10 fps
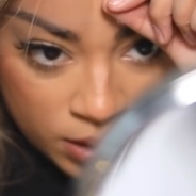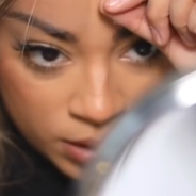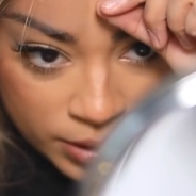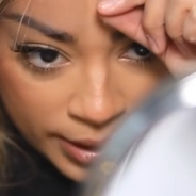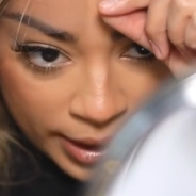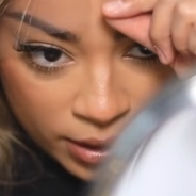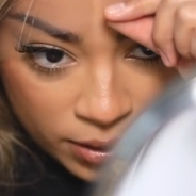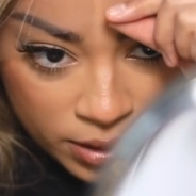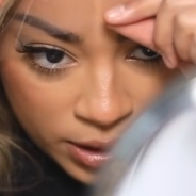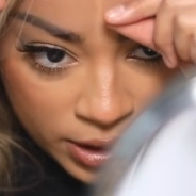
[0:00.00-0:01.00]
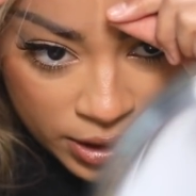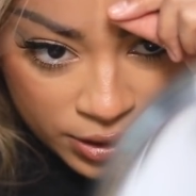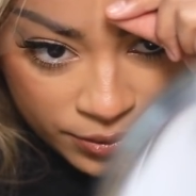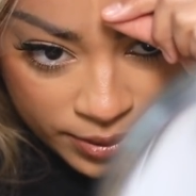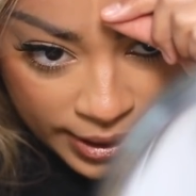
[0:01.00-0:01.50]
So now you
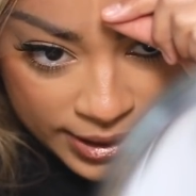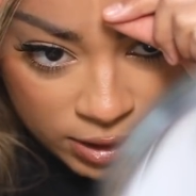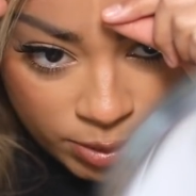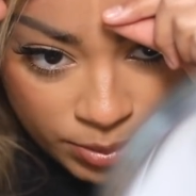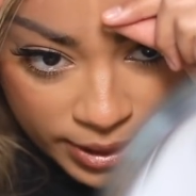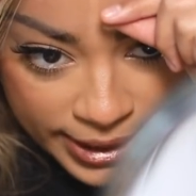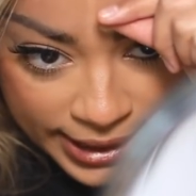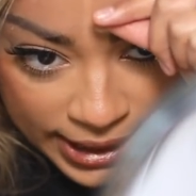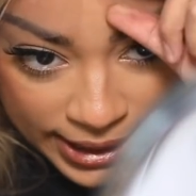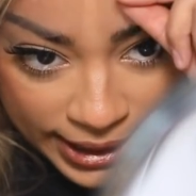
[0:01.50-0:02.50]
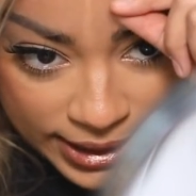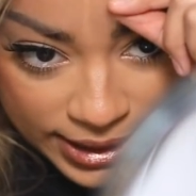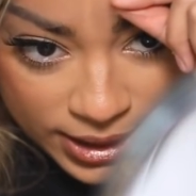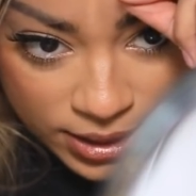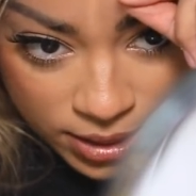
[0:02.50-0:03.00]
just want, I see people cutting like
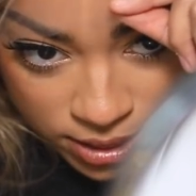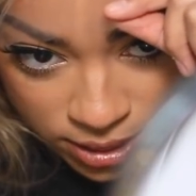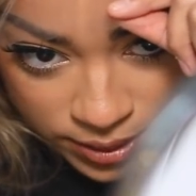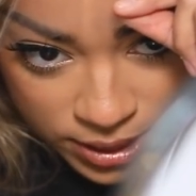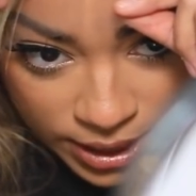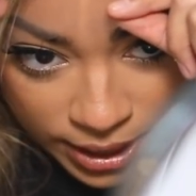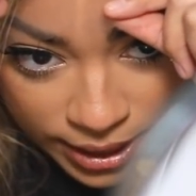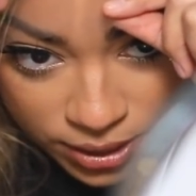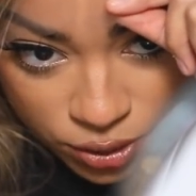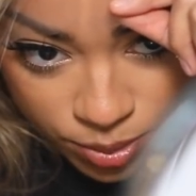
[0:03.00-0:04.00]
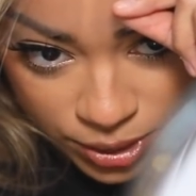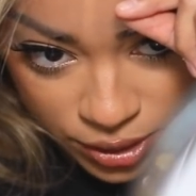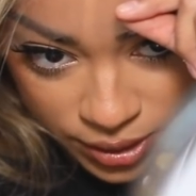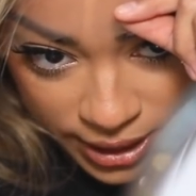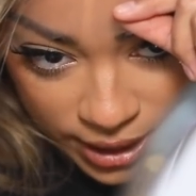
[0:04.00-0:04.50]
this, so it's not like super
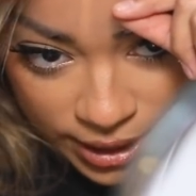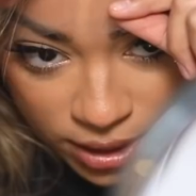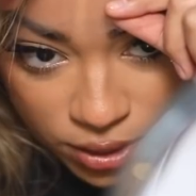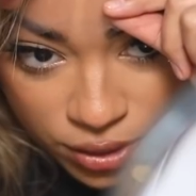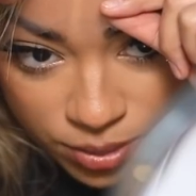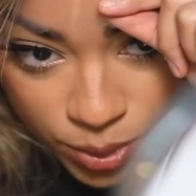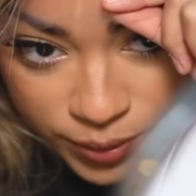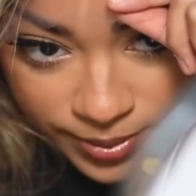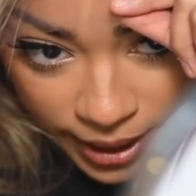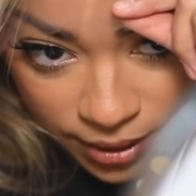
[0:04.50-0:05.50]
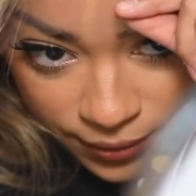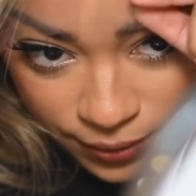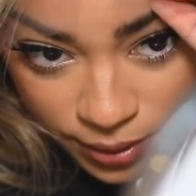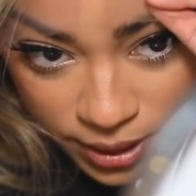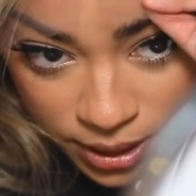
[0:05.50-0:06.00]
straight, like you just move back and
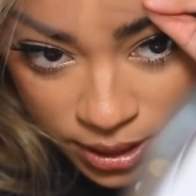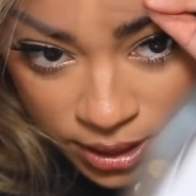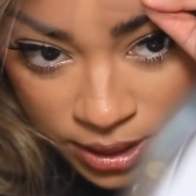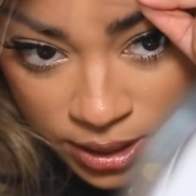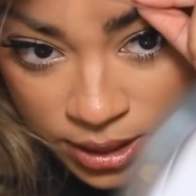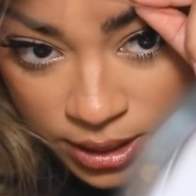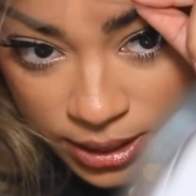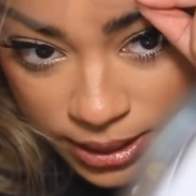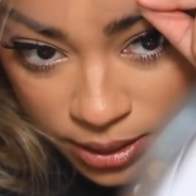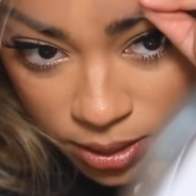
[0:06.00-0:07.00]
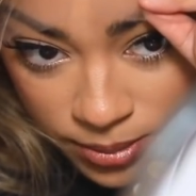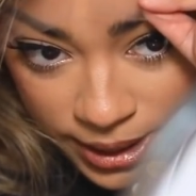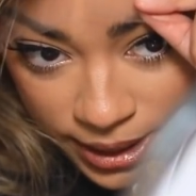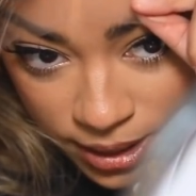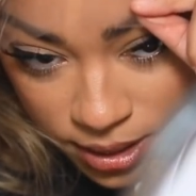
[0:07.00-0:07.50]
forth a little
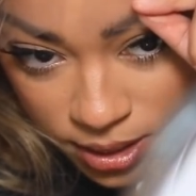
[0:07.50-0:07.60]
bit.